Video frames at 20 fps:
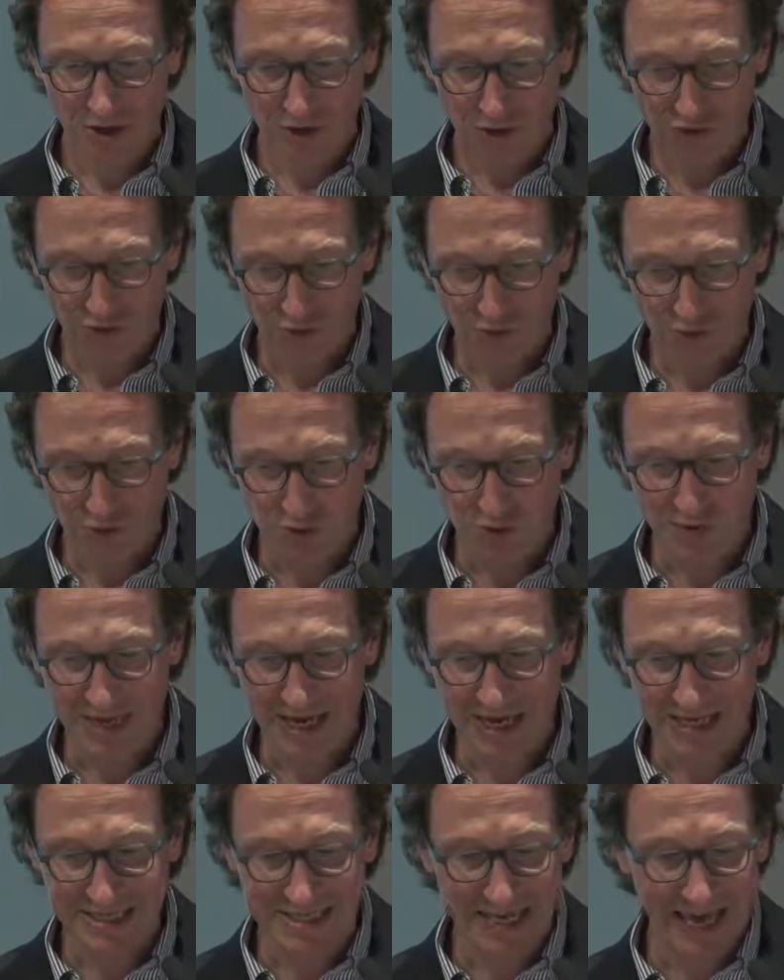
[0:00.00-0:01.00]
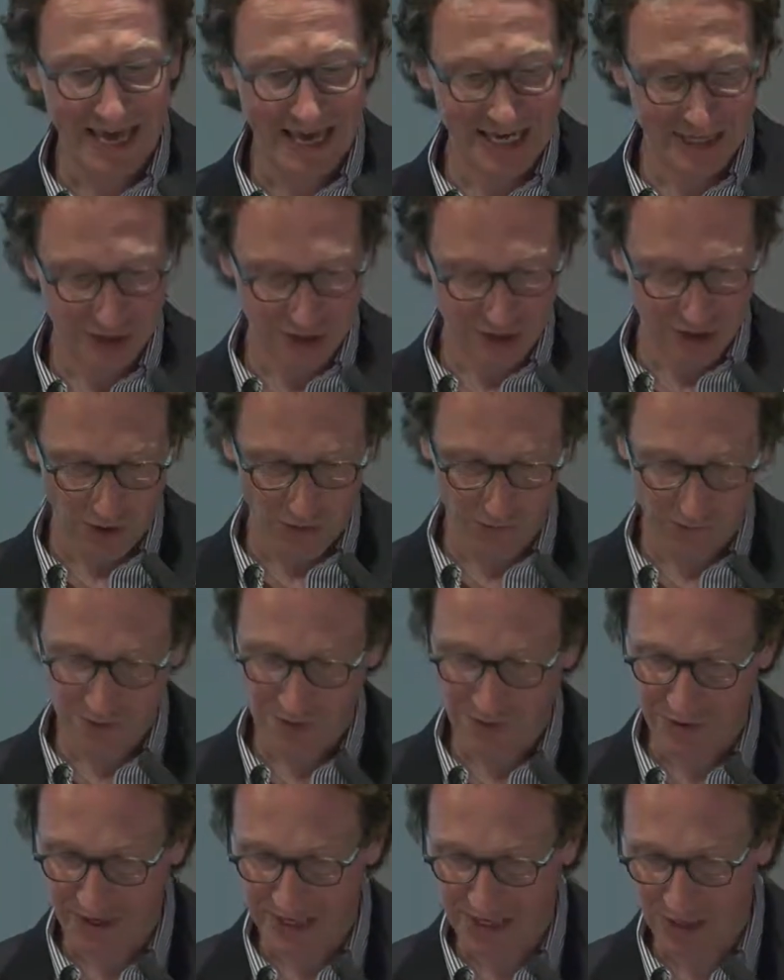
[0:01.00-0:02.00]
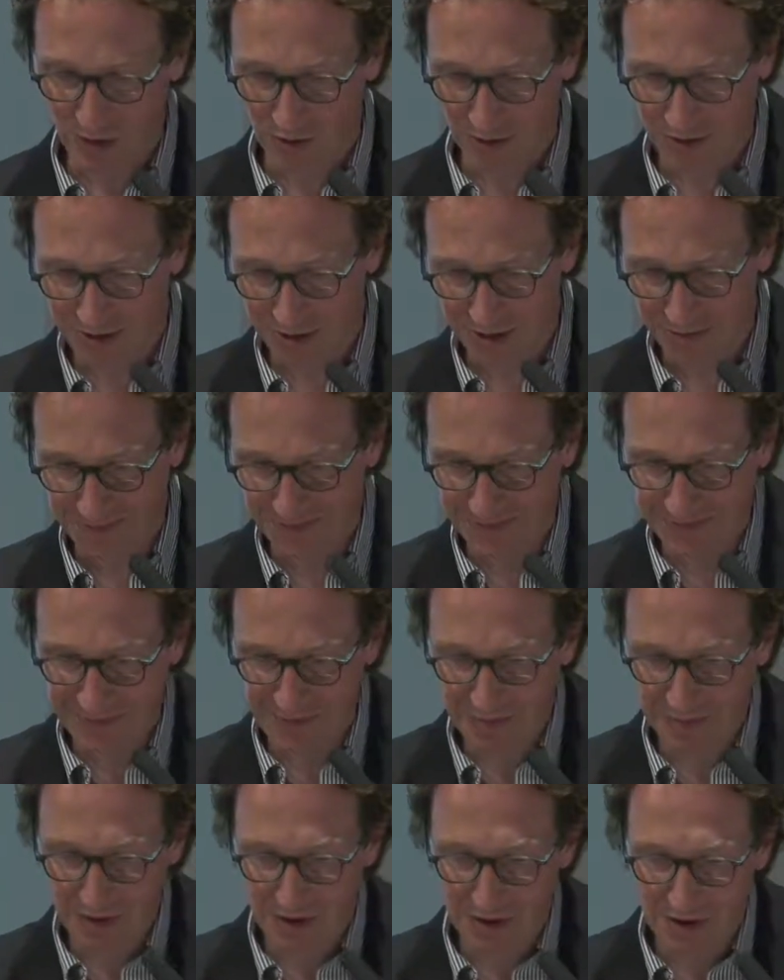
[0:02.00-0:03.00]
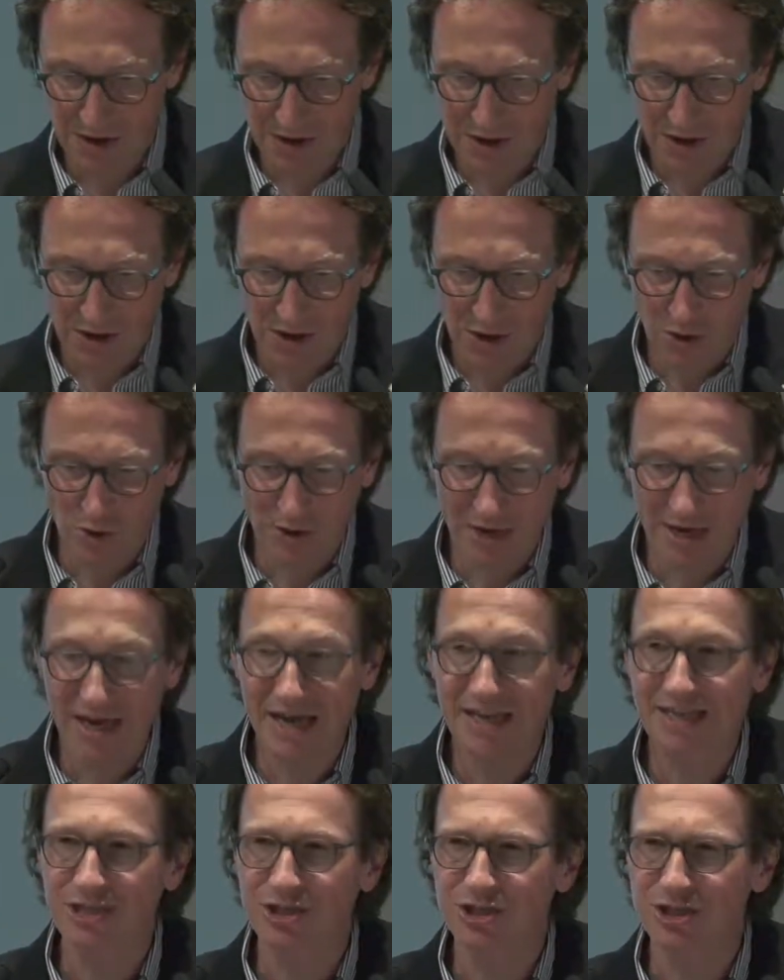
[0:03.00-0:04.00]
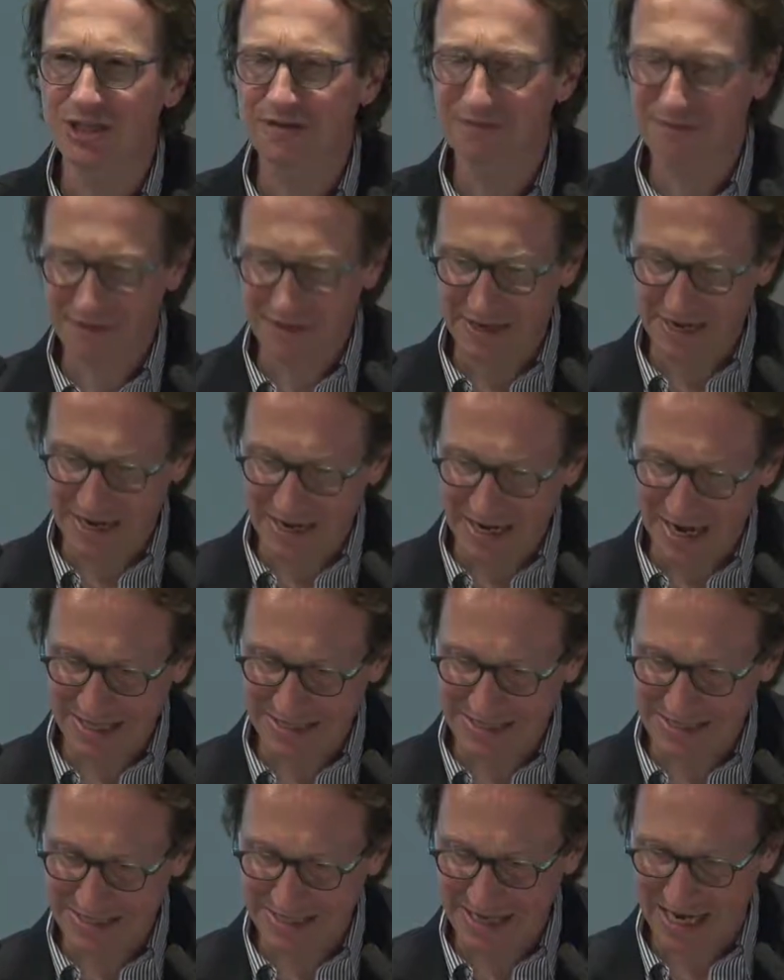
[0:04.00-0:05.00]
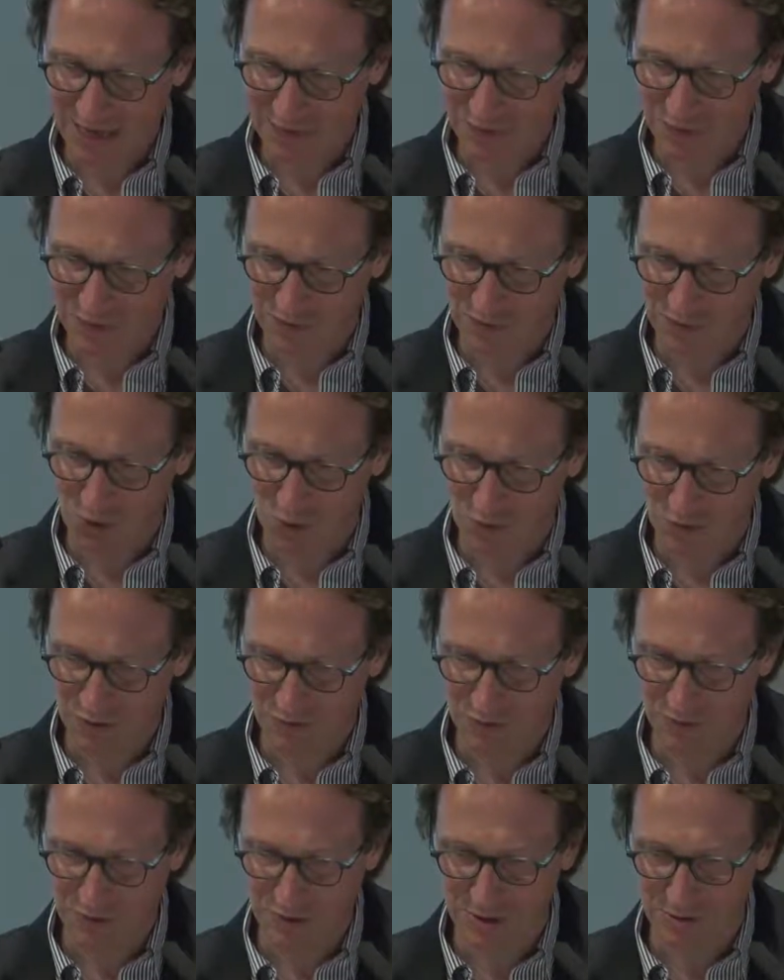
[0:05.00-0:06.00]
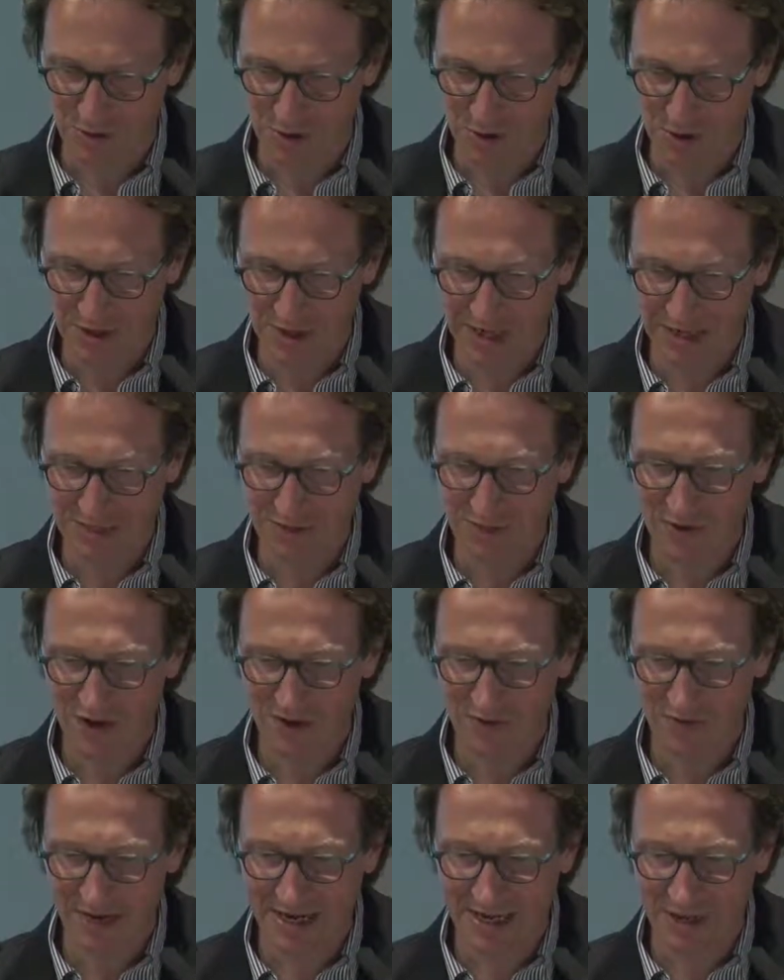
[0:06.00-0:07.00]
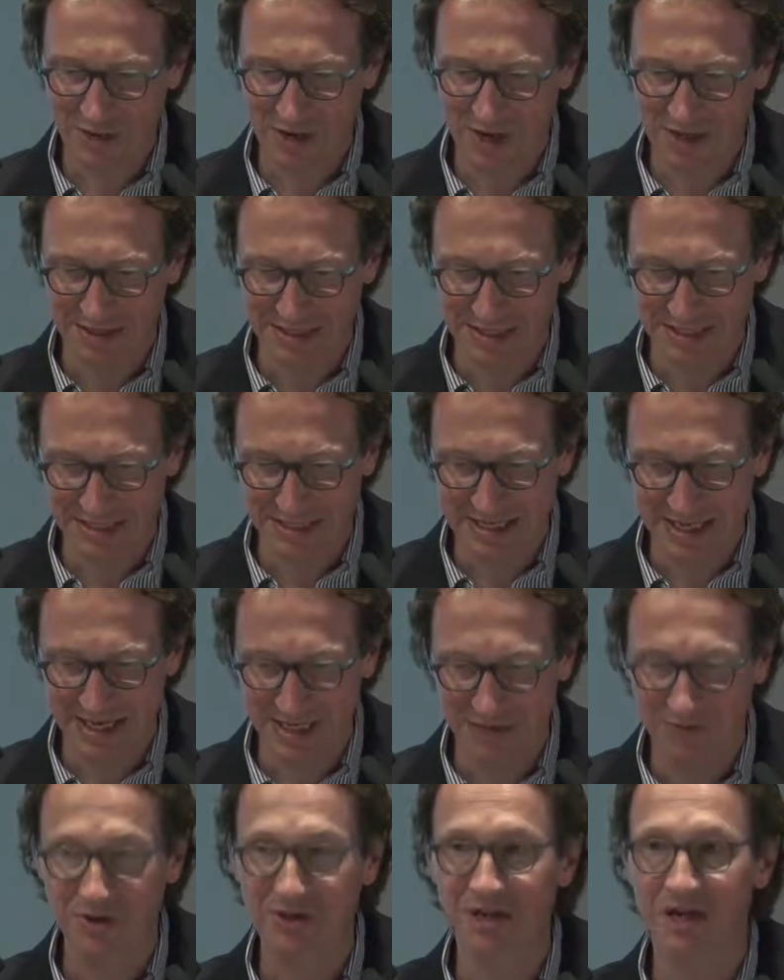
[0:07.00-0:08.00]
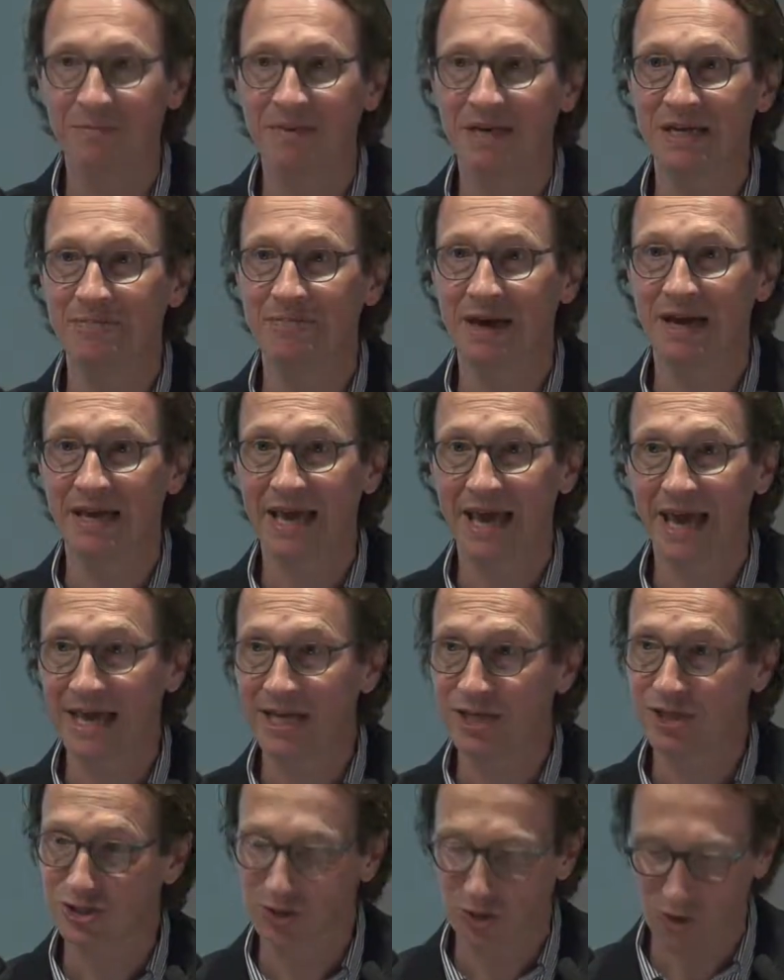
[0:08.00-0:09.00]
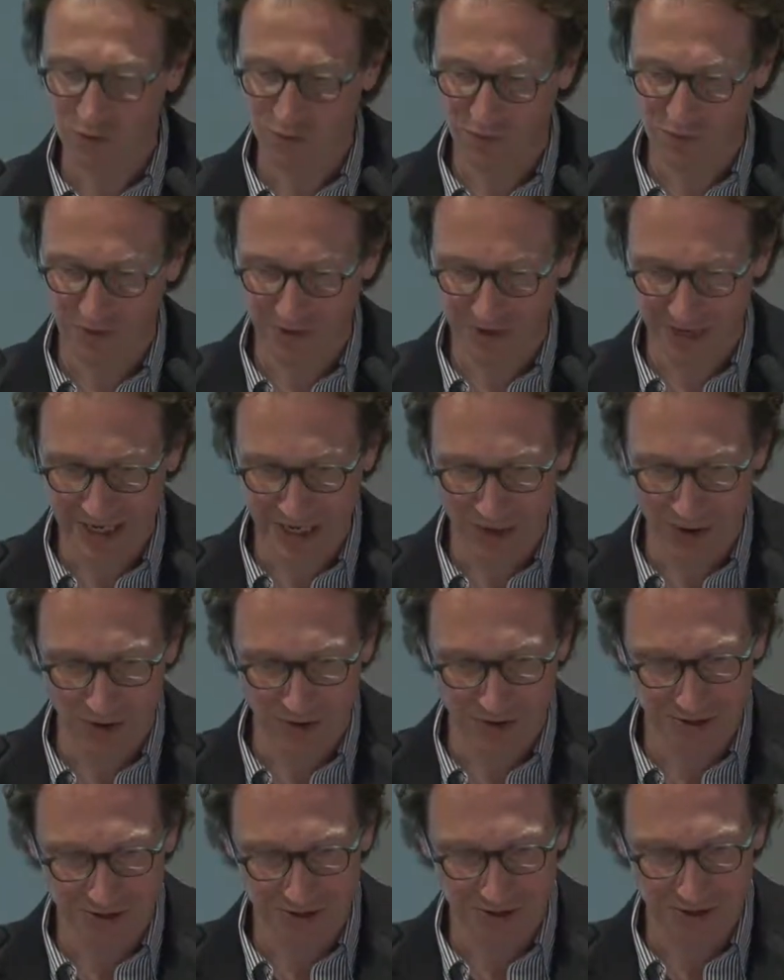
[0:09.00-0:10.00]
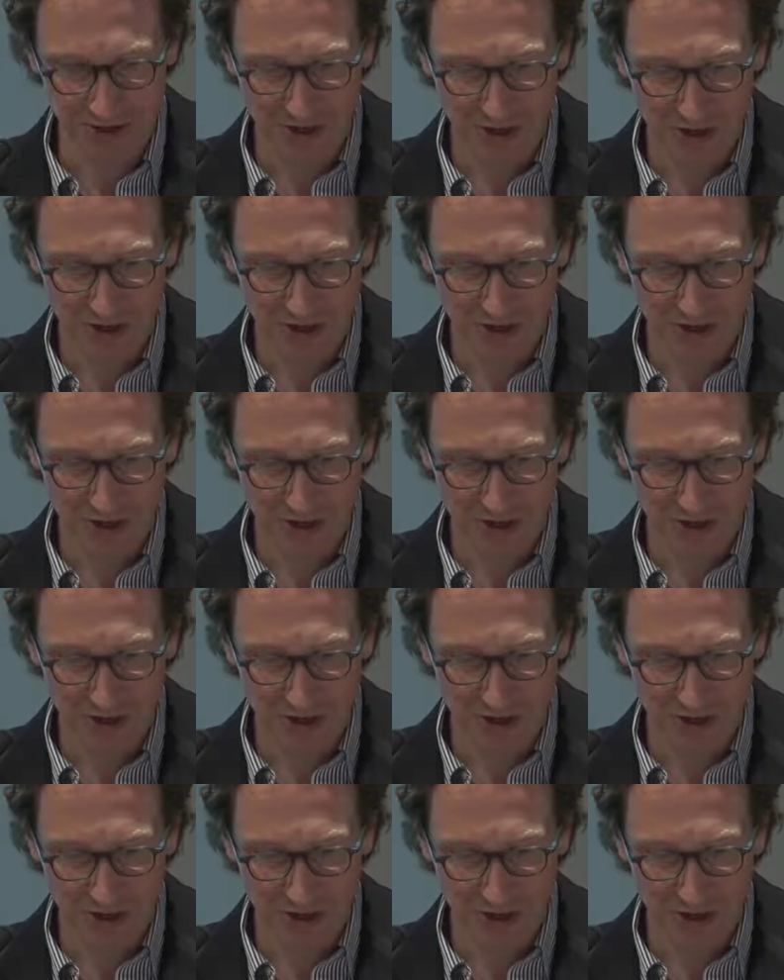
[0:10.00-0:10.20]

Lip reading: through today's age of reorder. Looking at the shifting landscape of global football is one way to understand what I mean by age of reorder.